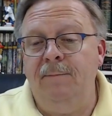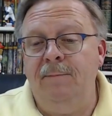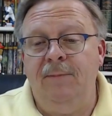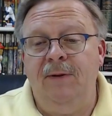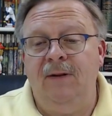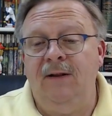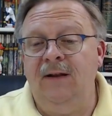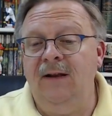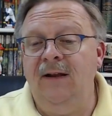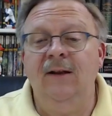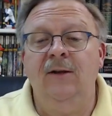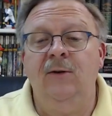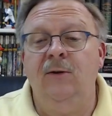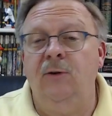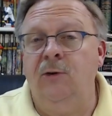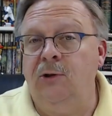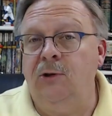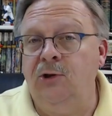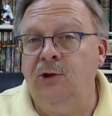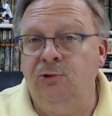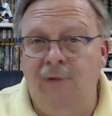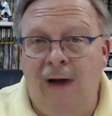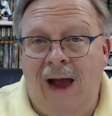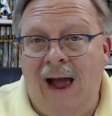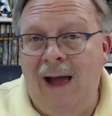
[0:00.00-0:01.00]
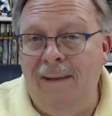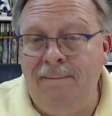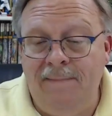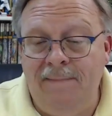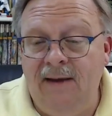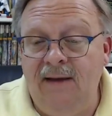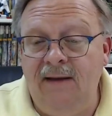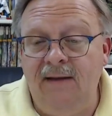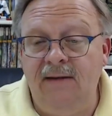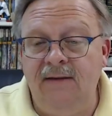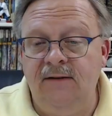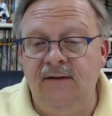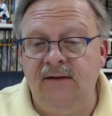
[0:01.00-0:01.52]
political
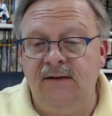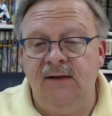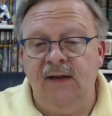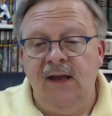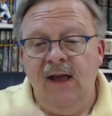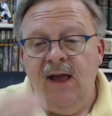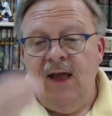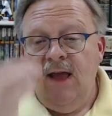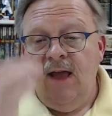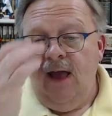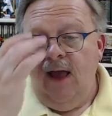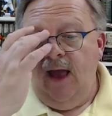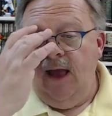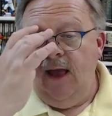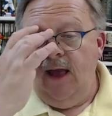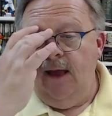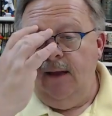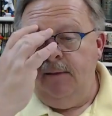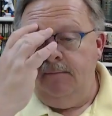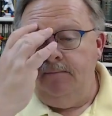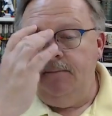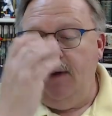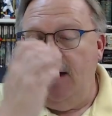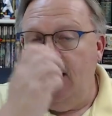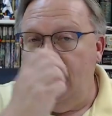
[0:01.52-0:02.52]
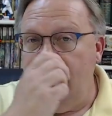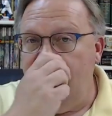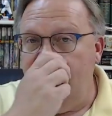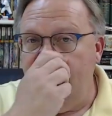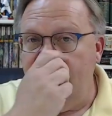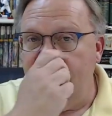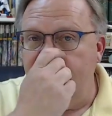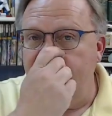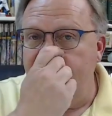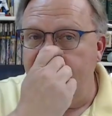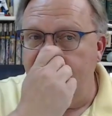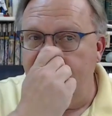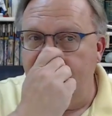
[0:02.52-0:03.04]
trappings and
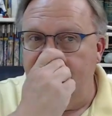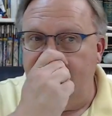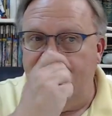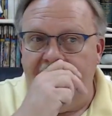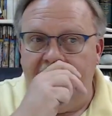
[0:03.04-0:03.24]
by,